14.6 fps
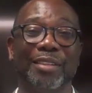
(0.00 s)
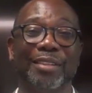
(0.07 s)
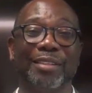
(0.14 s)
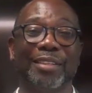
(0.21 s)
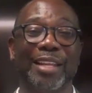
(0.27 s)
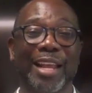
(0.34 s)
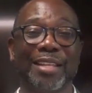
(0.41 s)

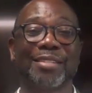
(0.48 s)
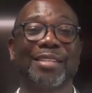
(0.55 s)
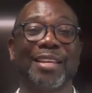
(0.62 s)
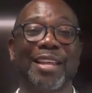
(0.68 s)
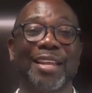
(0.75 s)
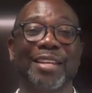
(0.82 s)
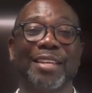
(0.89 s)
Can I
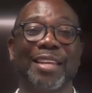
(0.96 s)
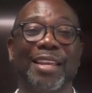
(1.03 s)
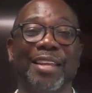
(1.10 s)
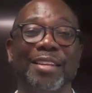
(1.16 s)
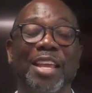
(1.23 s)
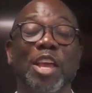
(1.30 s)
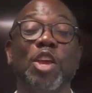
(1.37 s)
say that
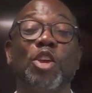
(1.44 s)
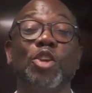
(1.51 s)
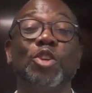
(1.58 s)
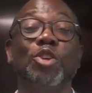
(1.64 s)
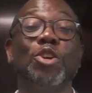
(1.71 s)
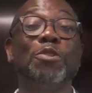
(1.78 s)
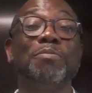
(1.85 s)
again?
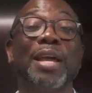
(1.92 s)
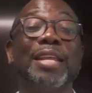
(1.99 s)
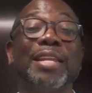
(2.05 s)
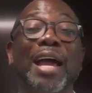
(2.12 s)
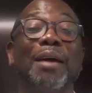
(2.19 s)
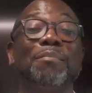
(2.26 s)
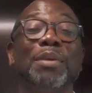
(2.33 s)
You may
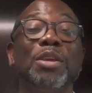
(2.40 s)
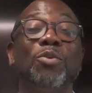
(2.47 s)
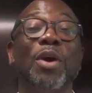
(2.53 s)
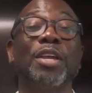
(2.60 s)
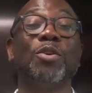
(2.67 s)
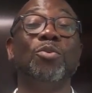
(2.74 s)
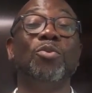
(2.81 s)
not be
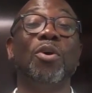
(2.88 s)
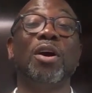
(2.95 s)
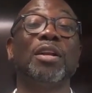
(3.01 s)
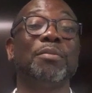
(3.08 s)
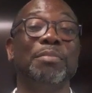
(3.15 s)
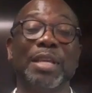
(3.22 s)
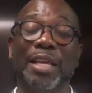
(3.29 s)
where you
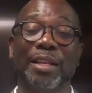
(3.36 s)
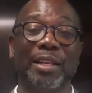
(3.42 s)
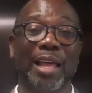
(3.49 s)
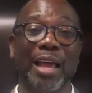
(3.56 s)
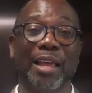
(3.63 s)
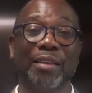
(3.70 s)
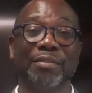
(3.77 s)
want to be in
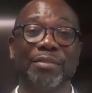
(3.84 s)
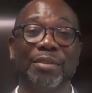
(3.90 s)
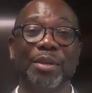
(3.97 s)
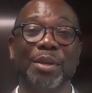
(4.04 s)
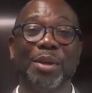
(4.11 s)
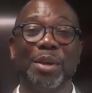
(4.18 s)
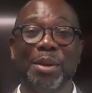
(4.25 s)
life,
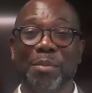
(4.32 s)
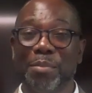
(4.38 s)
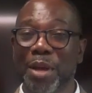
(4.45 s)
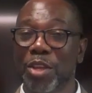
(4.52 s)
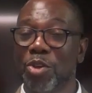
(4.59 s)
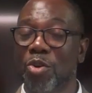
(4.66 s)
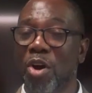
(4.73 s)

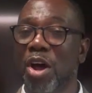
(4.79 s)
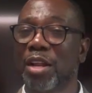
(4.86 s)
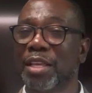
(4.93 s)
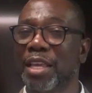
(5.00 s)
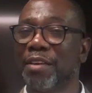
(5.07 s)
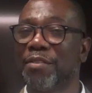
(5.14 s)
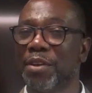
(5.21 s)
but you ought
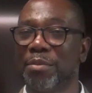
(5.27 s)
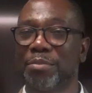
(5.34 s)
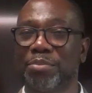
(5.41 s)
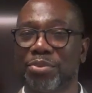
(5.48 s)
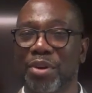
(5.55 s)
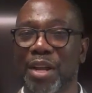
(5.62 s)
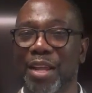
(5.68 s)
to give him
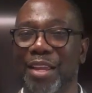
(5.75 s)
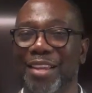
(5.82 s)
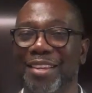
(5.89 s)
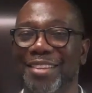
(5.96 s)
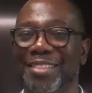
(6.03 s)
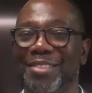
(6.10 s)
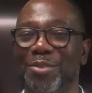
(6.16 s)

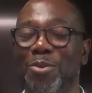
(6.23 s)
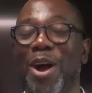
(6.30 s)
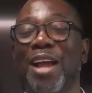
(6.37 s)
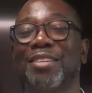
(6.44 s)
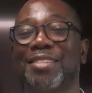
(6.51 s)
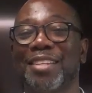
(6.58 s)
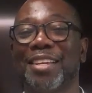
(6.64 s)
praise.
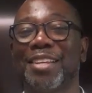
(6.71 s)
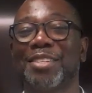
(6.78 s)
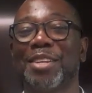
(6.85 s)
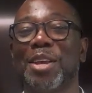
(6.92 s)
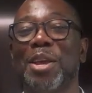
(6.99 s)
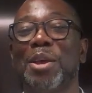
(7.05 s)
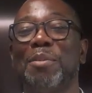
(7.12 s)
Watch
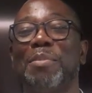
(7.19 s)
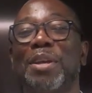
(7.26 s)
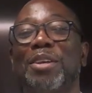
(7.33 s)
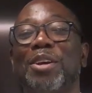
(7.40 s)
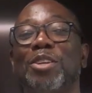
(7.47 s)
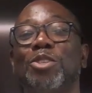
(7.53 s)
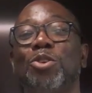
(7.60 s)
this,
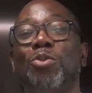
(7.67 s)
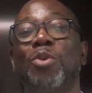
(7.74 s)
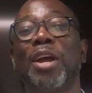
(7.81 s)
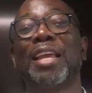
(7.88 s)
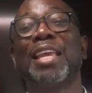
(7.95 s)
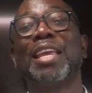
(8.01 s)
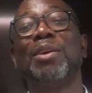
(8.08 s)
because you're
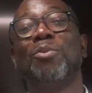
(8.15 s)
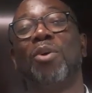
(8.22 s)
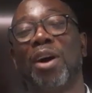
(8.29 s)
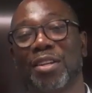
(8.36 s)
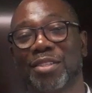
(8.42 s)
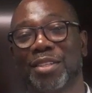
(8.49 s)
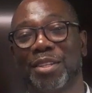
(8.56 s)
where he
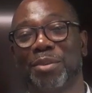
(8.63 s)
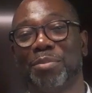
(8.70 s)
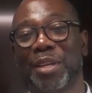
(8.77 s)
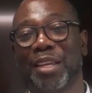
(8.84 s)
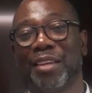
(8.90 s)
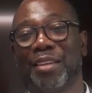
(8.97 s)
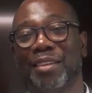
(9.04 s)
wants you to be.